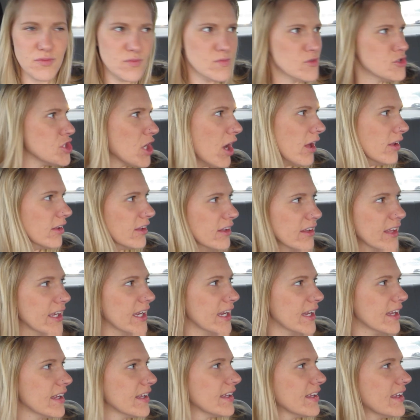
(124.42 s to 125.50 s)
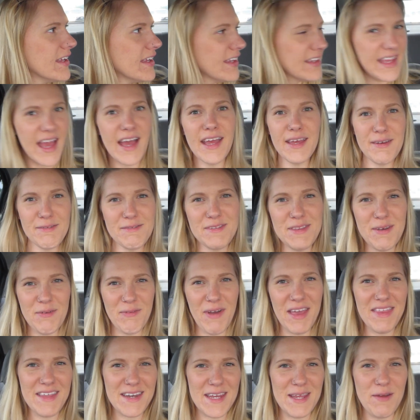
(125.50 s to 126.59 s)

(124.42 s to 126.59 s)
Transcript: jolly. He had like a... Yeah, he, the way that